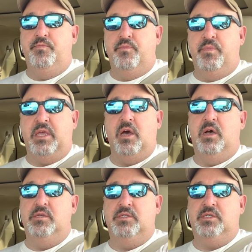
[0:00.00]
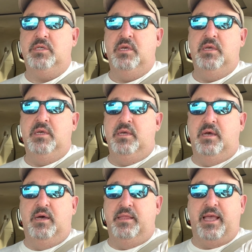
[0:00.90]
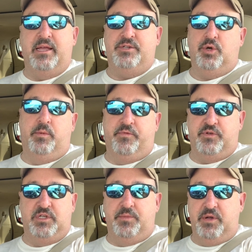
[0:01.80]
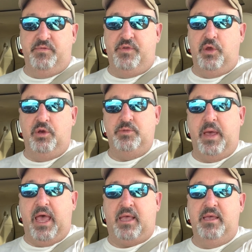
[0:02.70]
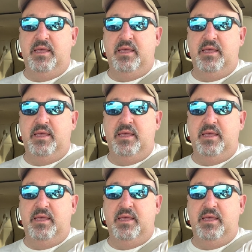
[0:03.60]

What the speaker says: because they got in trouble for something a few years back,